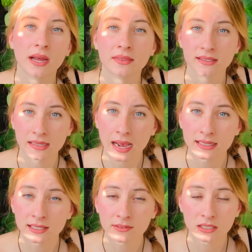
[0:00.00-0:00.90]
on the
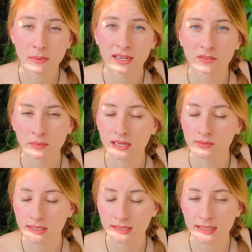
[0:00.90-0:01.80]
sides if it's made of
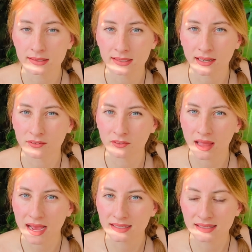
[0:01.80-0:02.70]
PVC instead of
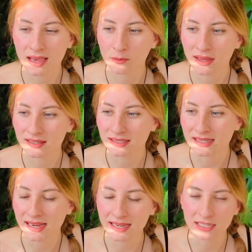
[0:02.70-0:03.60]
glass. That way the
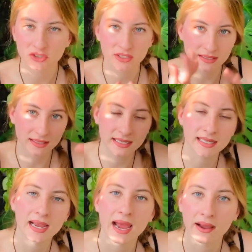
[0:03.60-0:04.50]
snake can't just
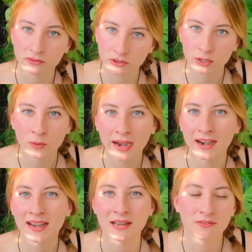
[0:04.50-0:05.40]
see
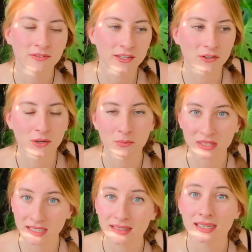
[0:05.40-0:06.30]
everywhere and feel
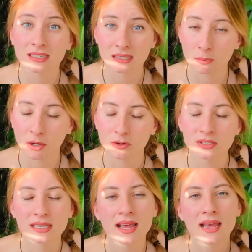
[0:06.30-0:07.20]
completely
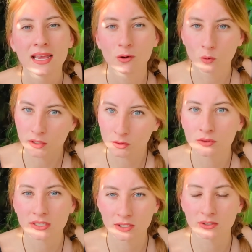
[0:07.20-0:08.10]
exposed. It will
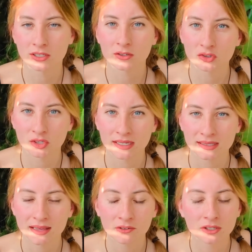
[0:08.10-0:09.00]
reduce those stress
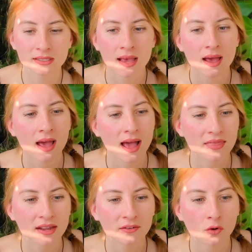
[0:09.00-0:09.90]
levels. And
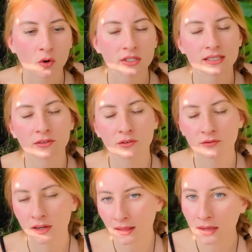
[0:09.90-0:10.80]
then of course, if you
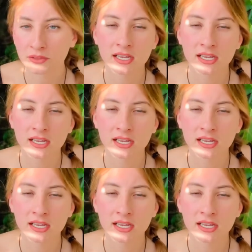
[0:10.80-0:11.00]
fill out the